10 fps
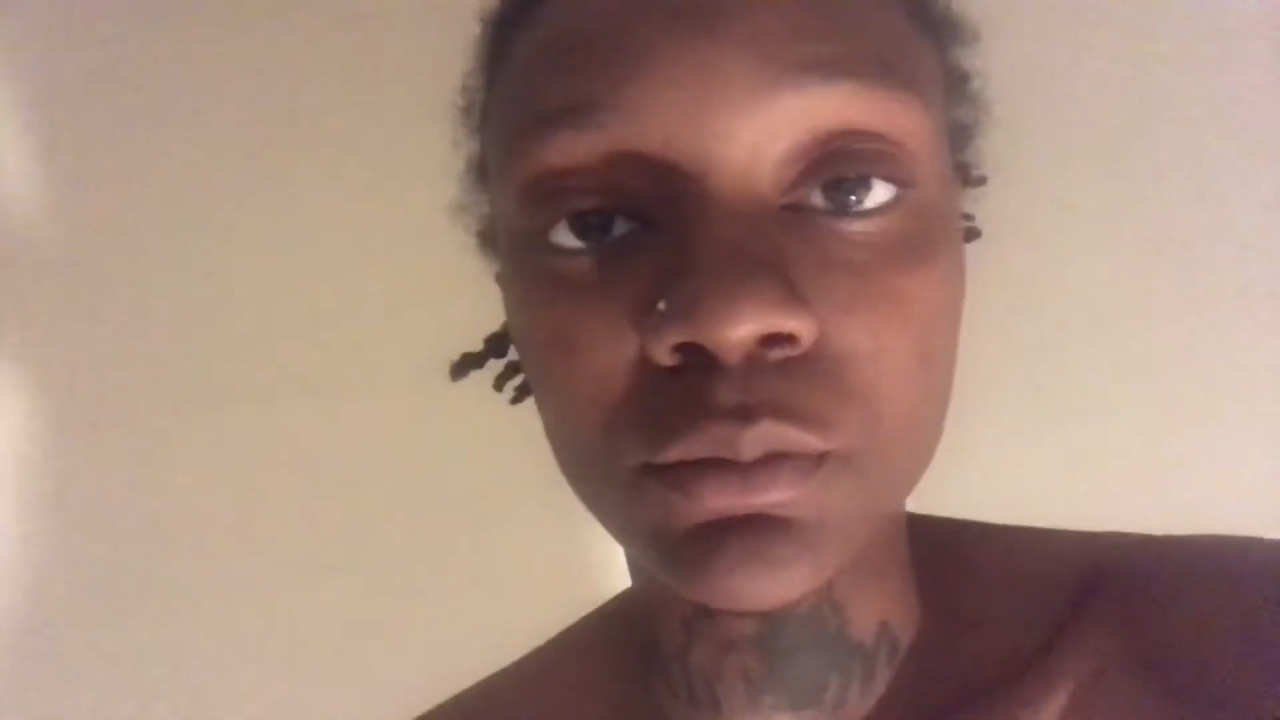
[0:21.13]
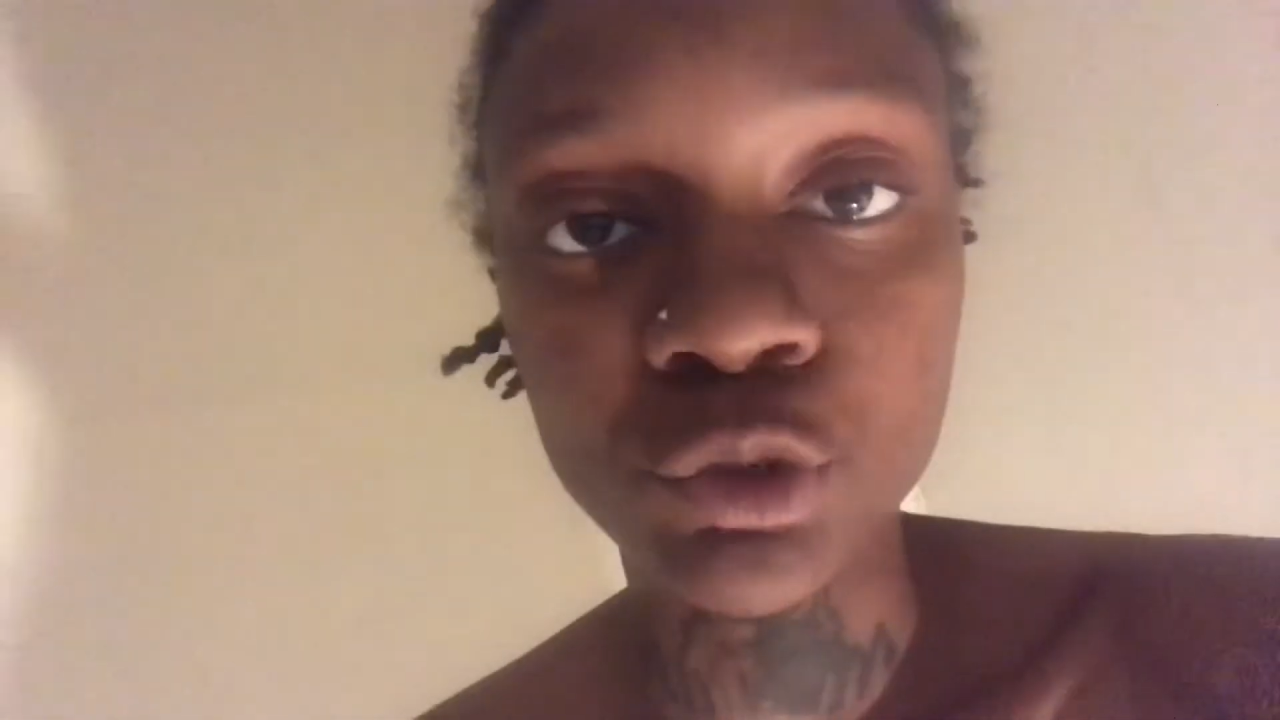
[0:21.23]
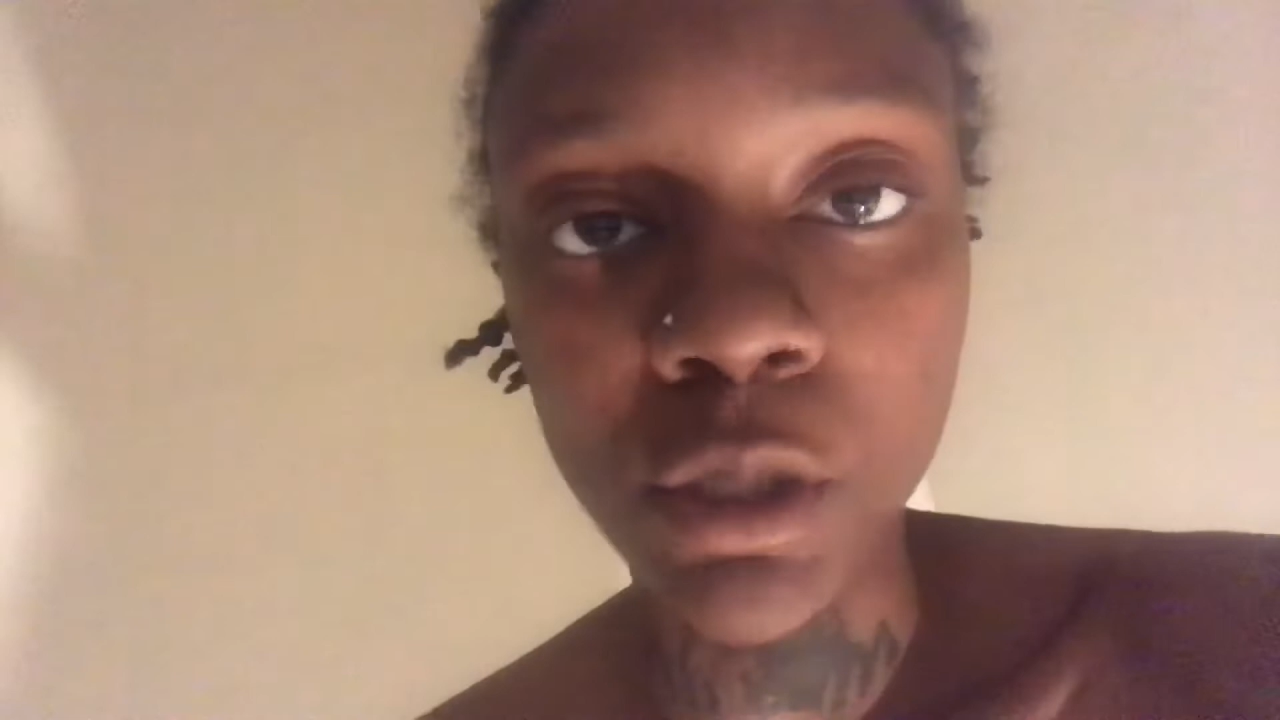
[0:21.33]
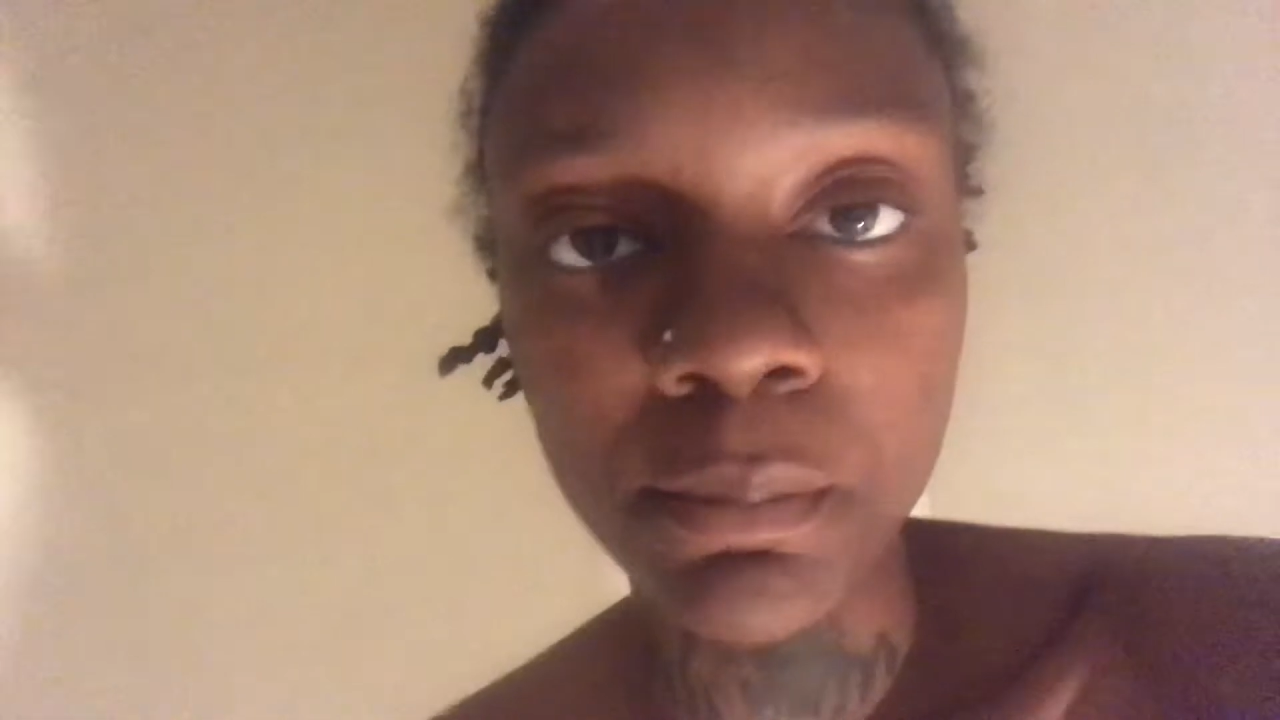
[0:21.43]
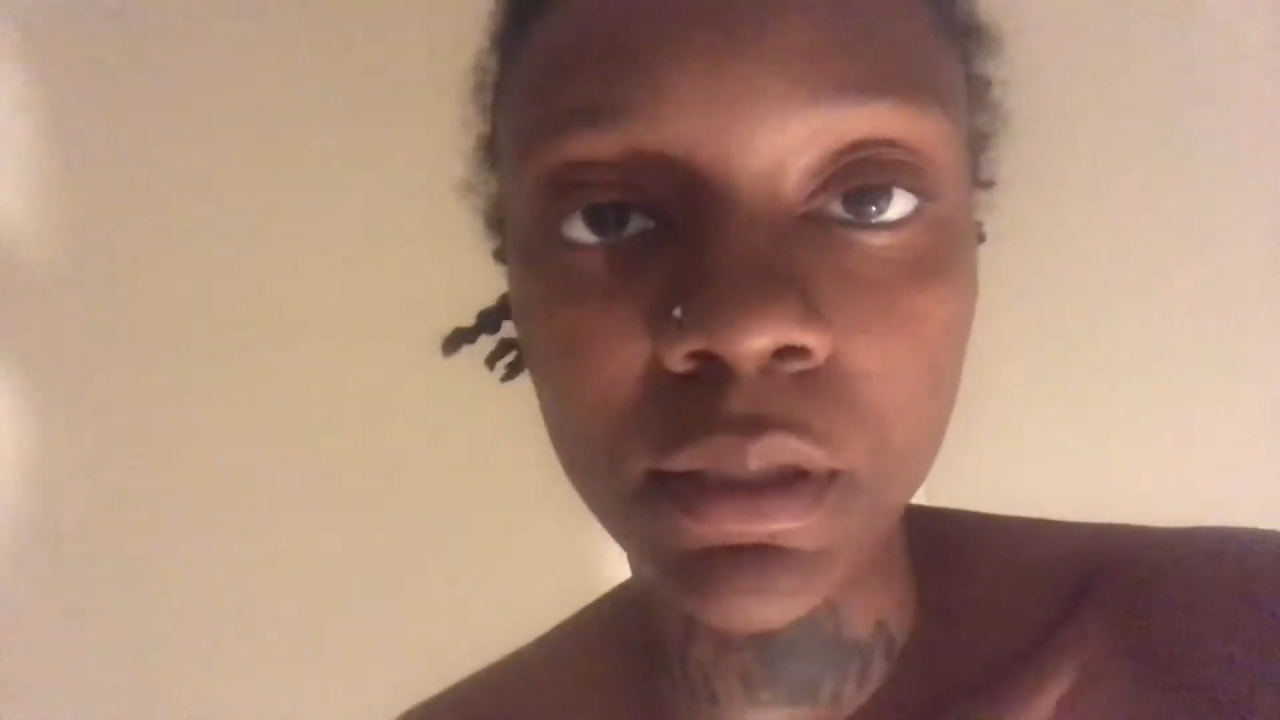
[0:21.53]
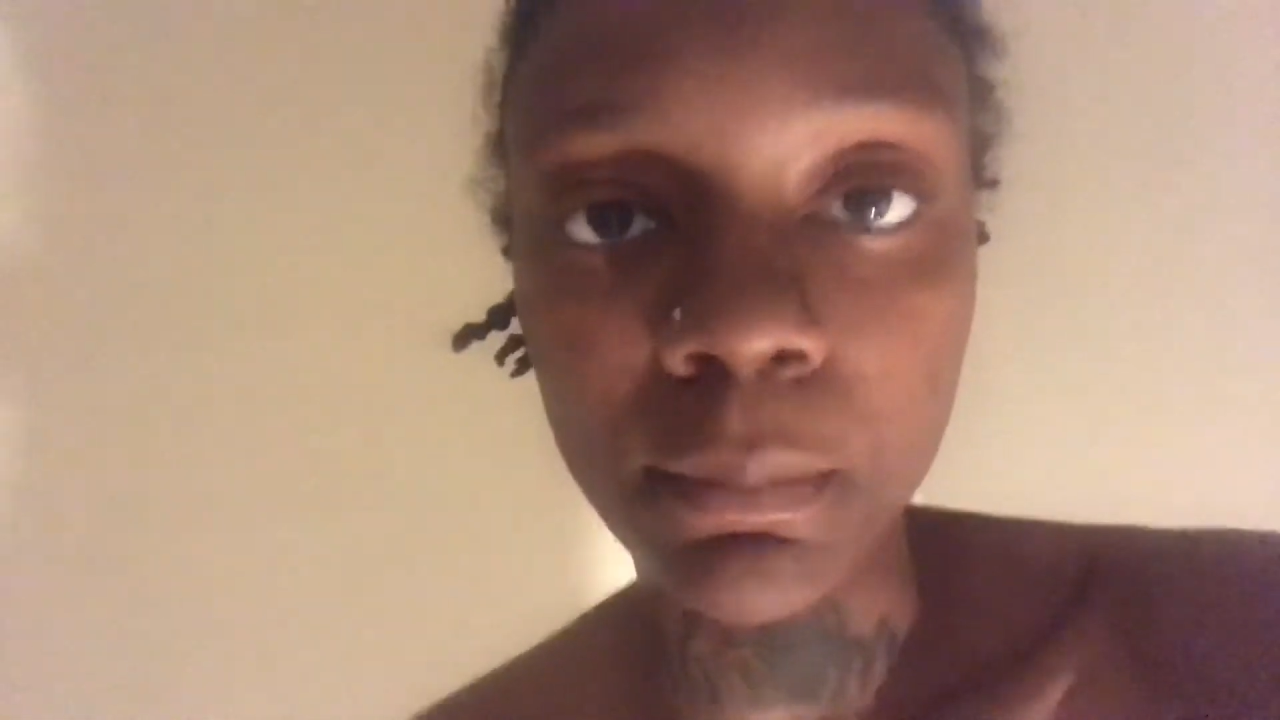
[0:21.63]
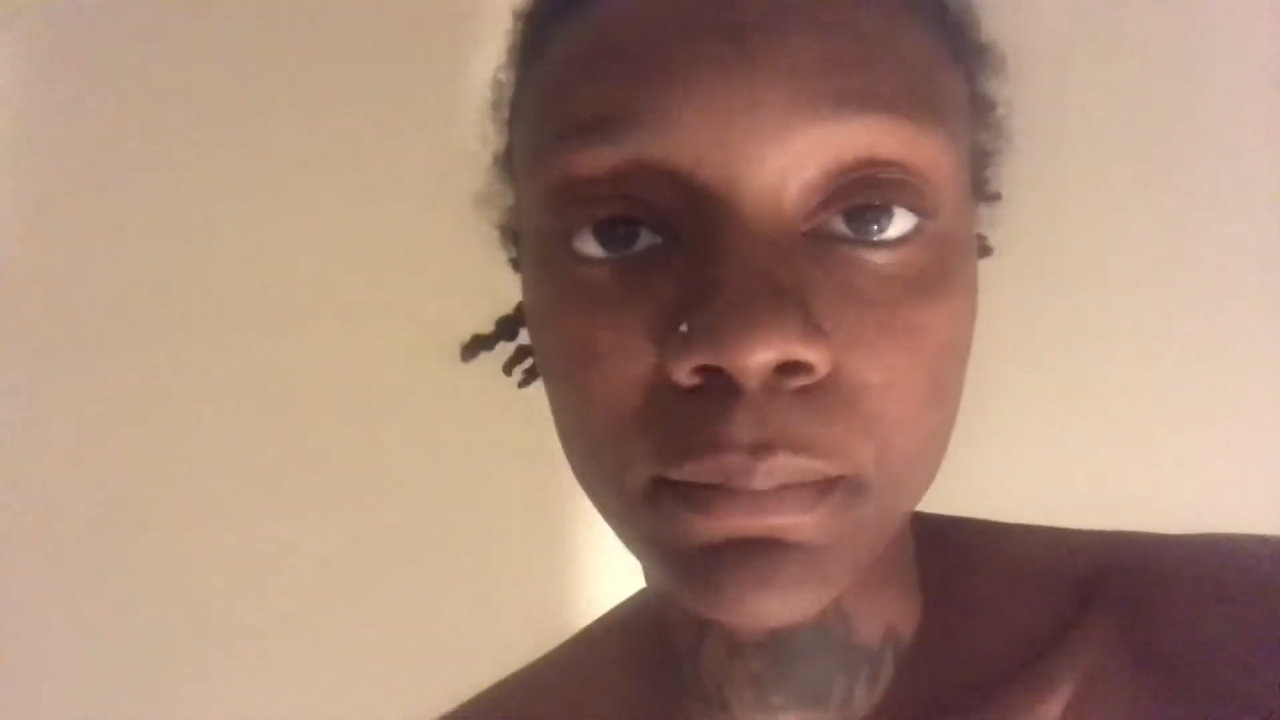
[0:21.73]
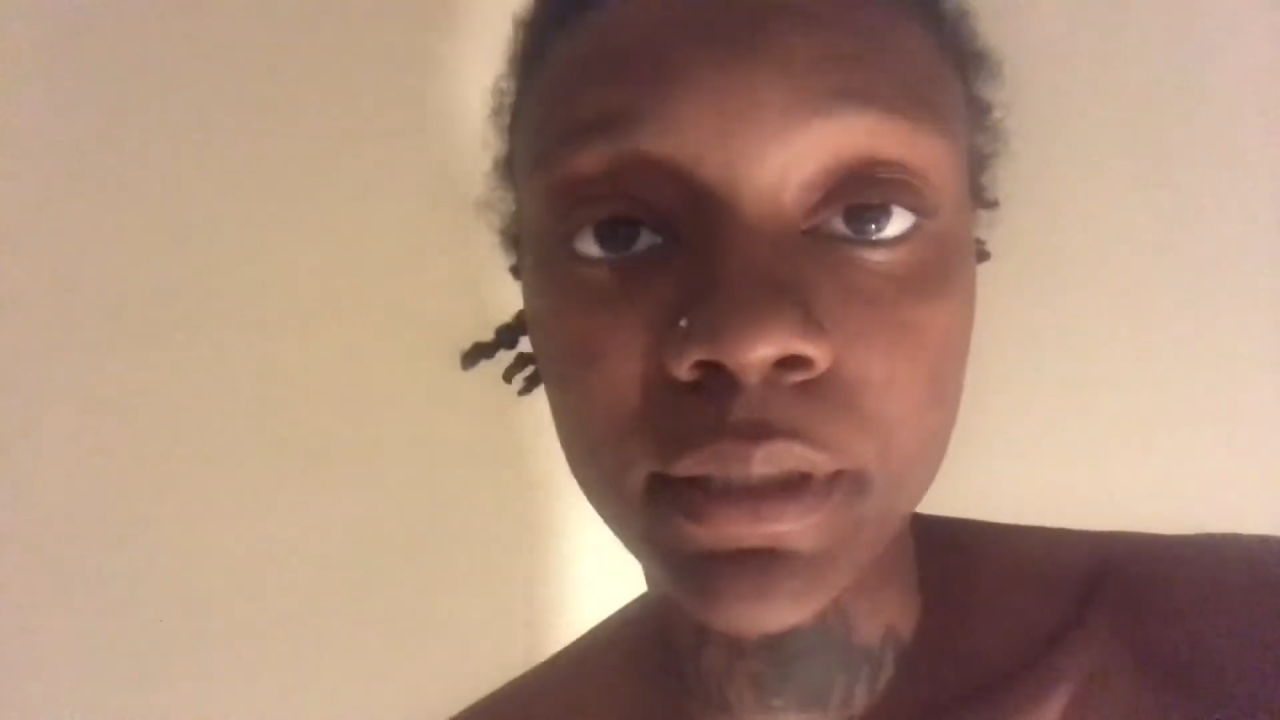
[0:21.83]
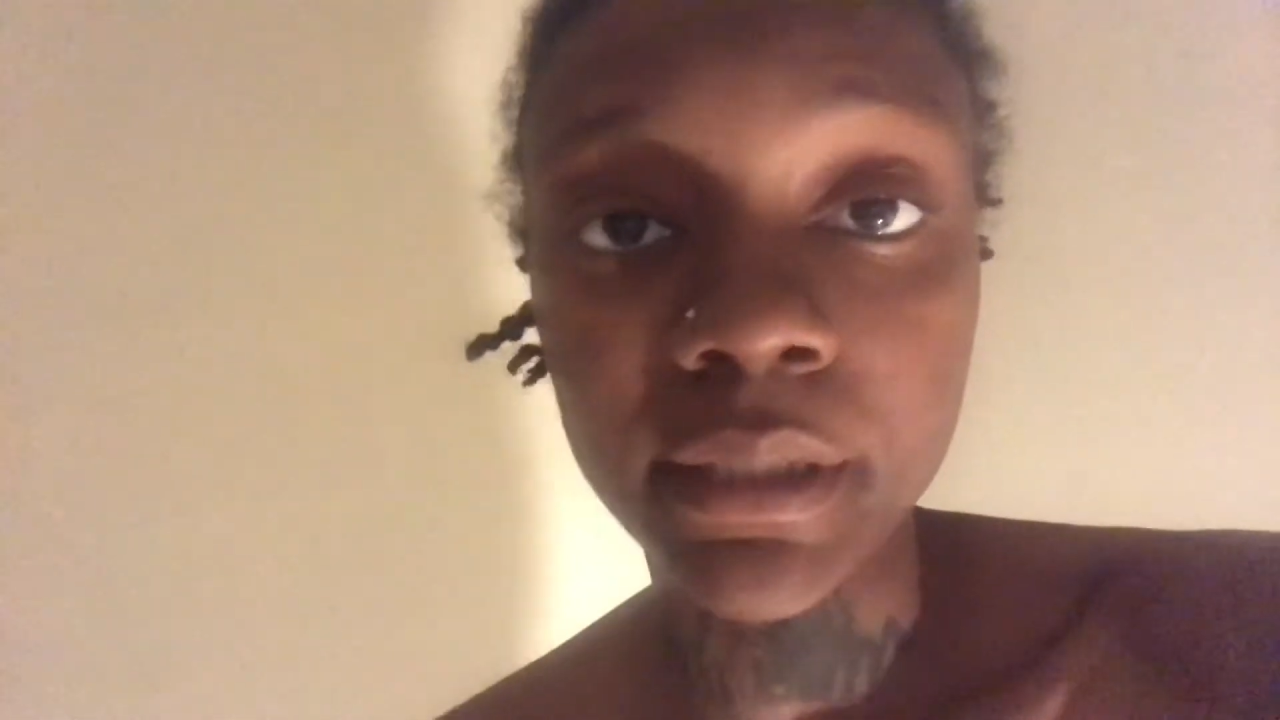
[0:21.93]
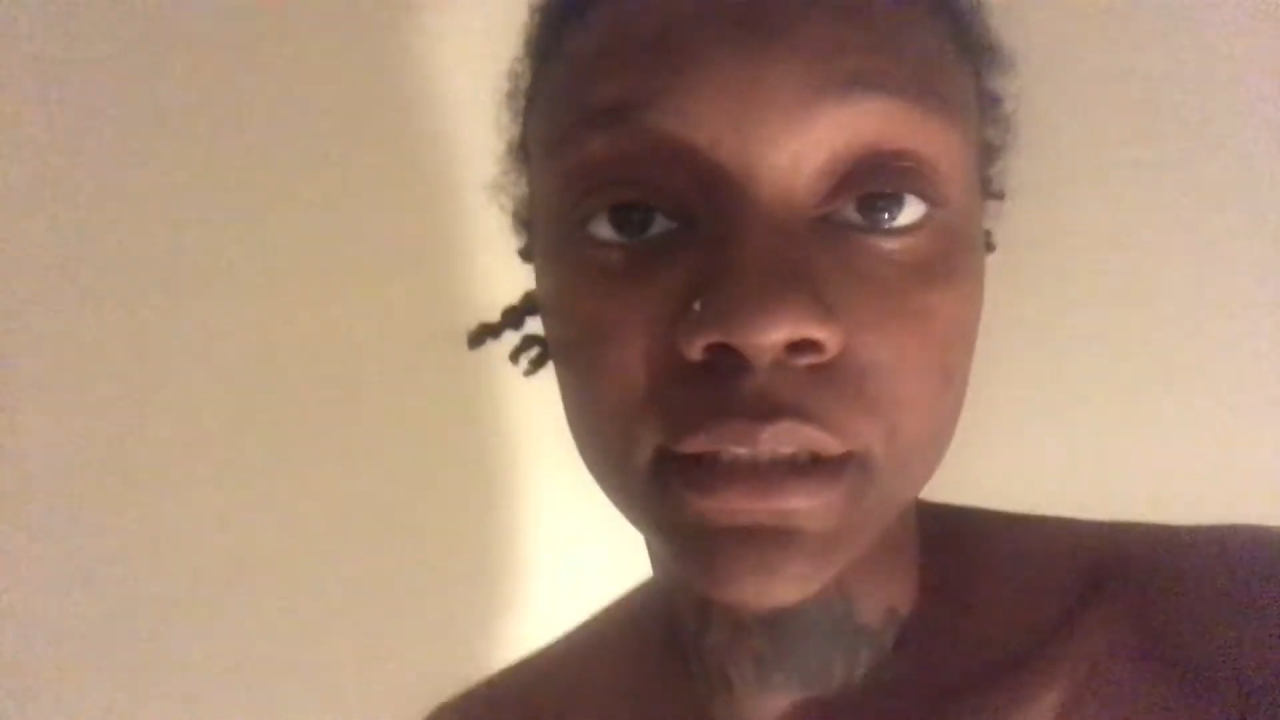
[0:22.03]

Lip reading: dropping a book.